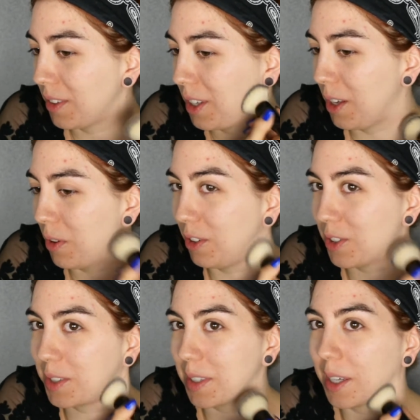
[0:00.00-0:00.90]
even
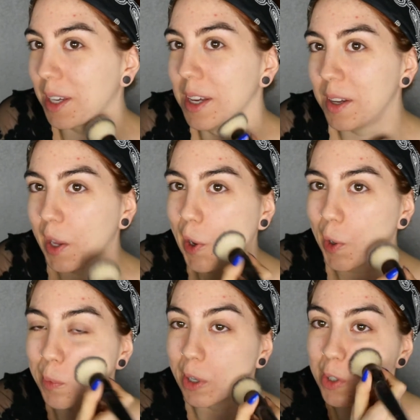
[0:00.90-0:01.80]
just like
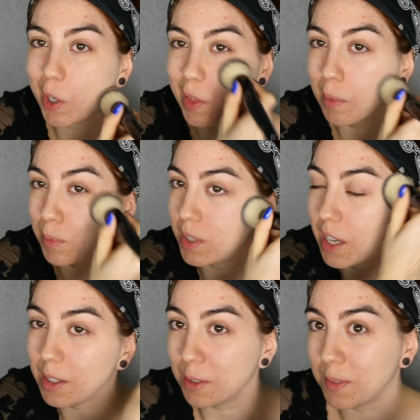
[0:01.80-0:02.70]
airbrushing
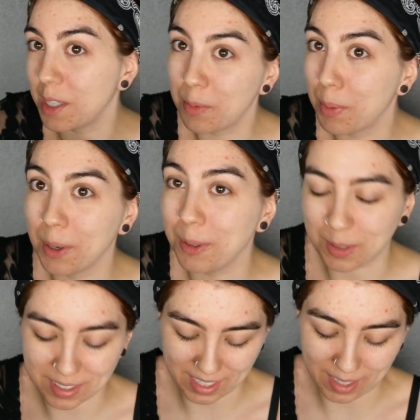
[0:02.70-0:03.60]
themselves in
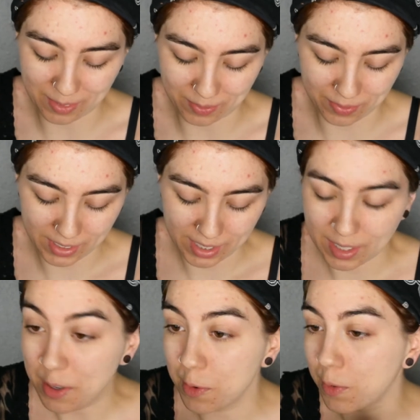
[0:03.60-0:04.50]
post in
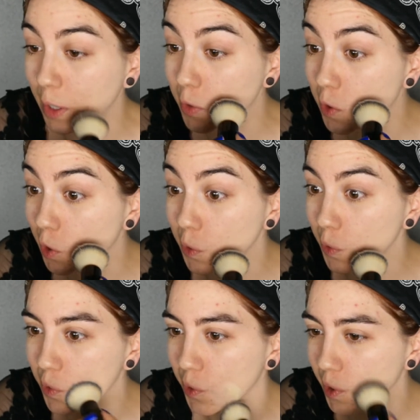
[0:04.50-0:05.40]

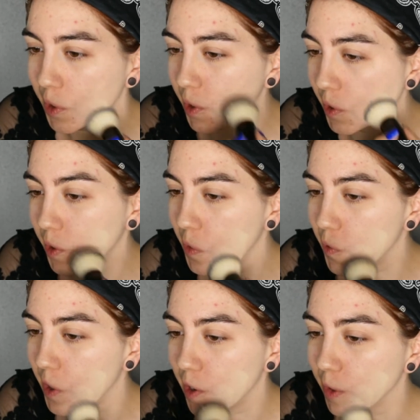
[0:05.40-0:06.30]
Facetune or
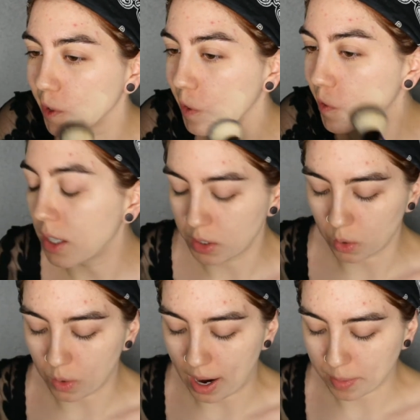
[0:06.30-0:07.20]
whatever.
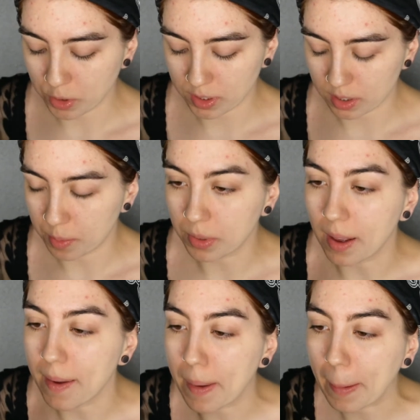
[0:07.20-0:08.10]
So I'm just
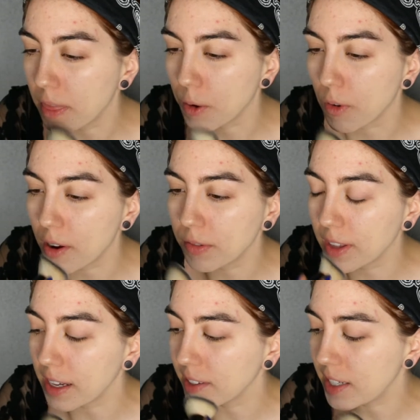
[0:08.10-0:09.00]
applying the
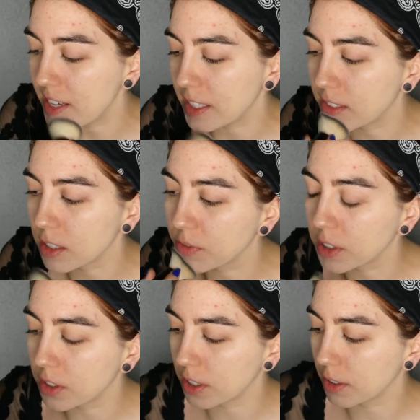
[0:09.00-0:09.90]
Revlon Insta
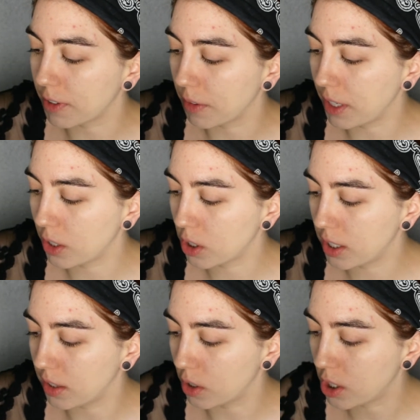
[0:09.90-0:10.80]
Filter foundation
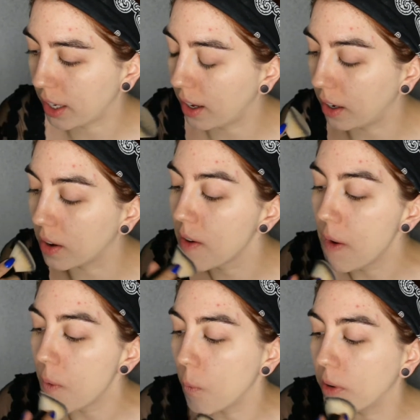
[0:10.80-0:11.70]
in the shade
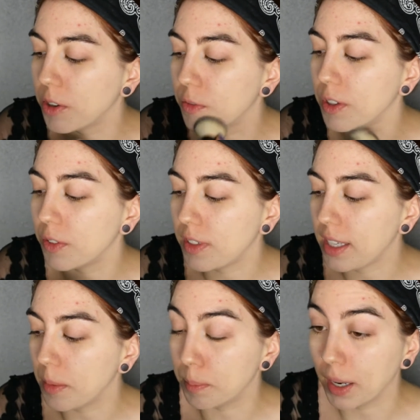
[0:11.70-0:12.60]

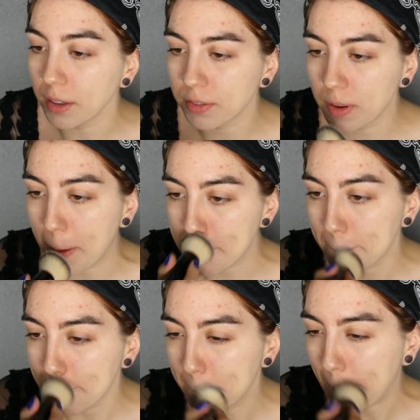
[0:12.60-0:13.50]
150 Buff,
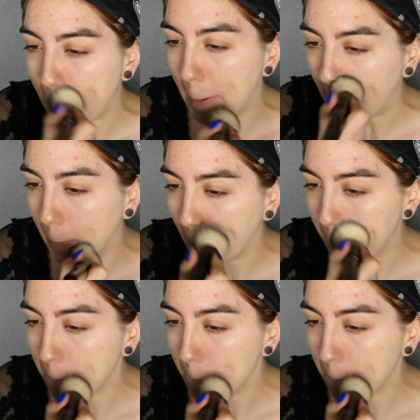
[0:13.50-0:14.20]
and